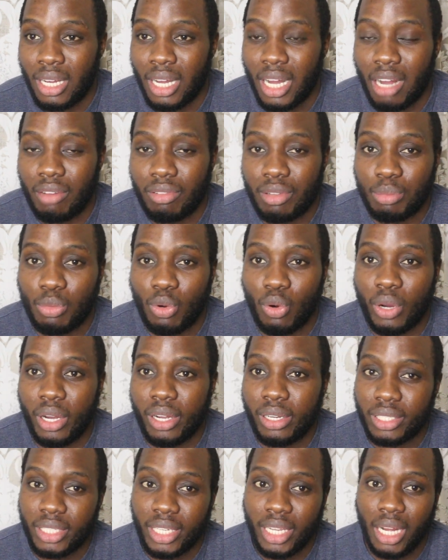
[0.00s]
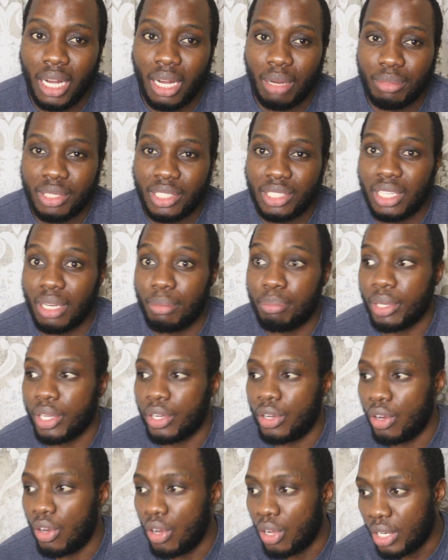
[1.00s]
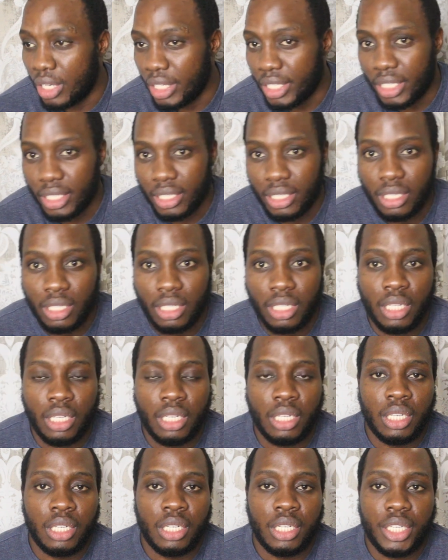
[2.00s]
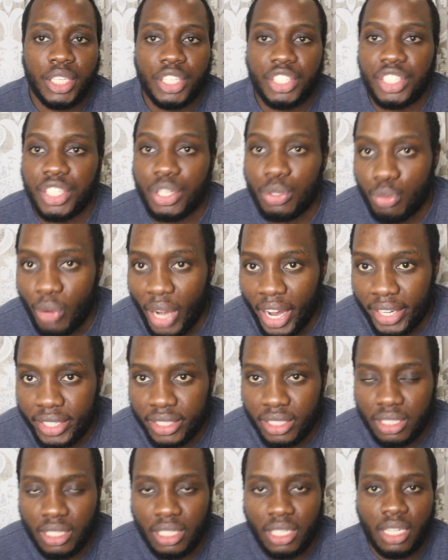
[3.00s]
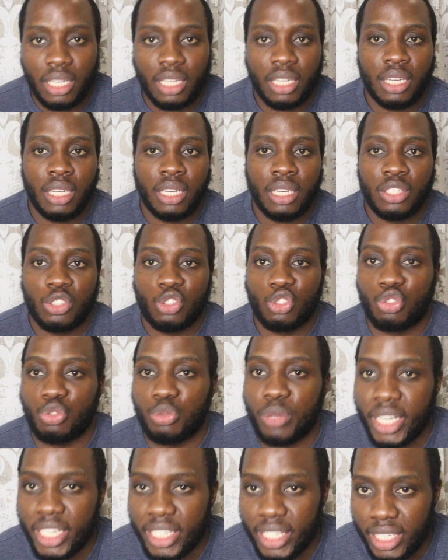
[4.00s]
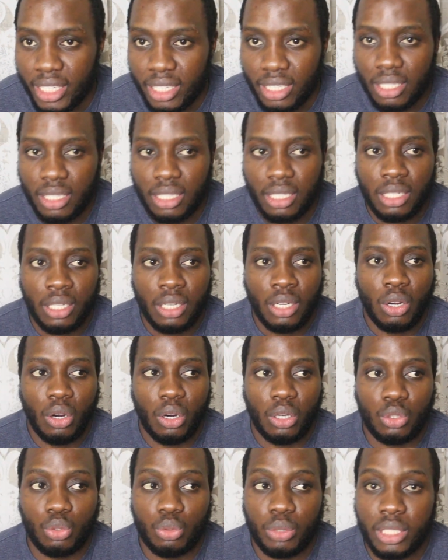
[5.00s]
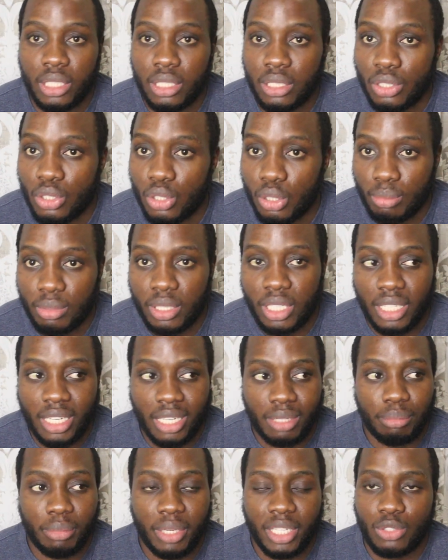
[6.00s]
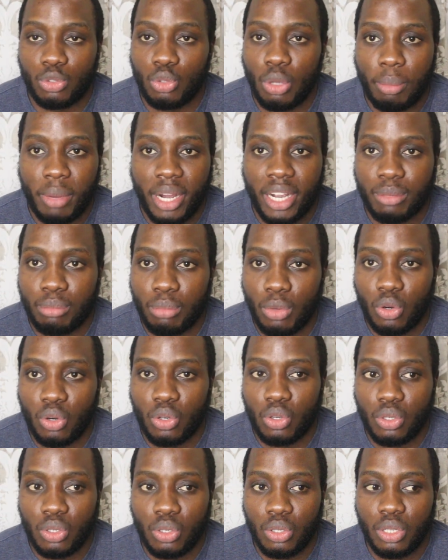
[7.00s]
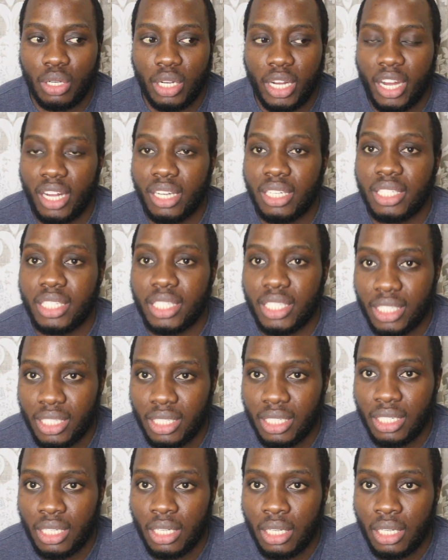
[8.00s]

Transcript: having more healthy habits, sleeping early, eating right, training, or doing something that makes your mind more healthy,